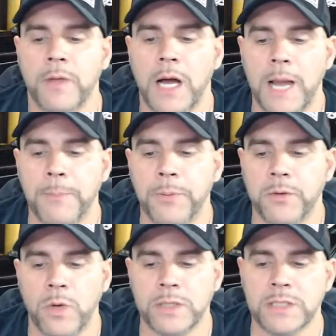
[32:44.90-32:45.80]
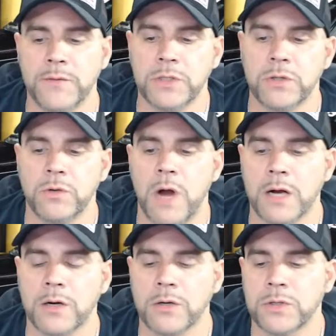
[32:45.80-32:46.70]
I put 172
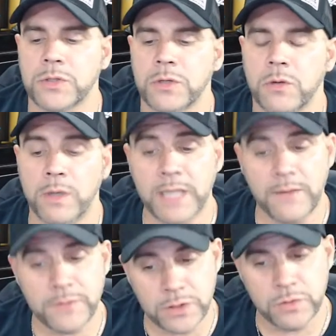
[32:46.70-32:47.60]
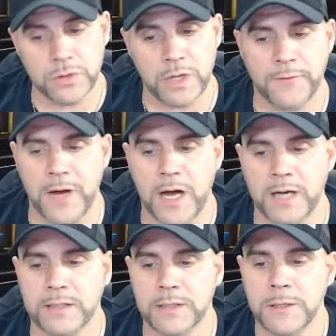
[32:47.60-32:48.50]
rockers, 172s on a
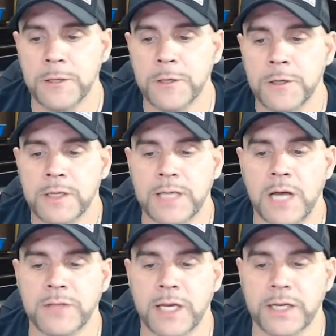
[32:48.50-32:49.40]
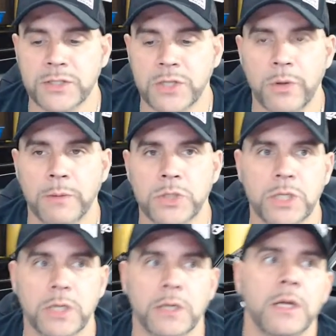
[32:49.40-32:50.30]
Fox, sounds like a sewing
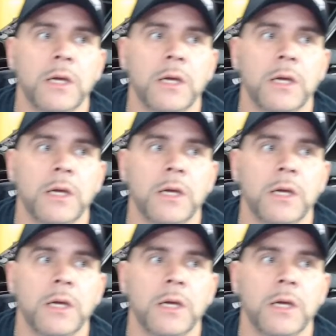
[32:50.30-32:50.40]
machine.